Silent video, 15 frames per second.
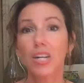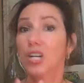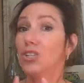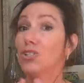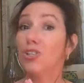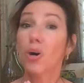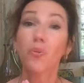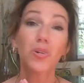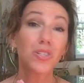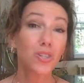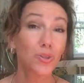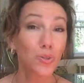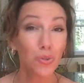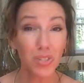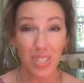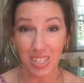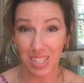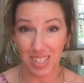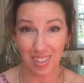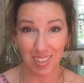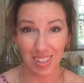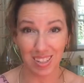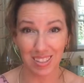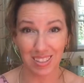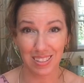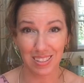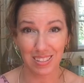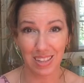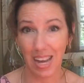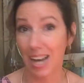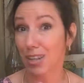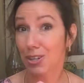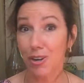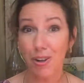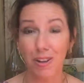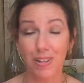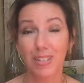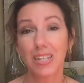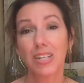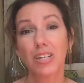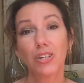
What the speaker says: No one's losing anything at all.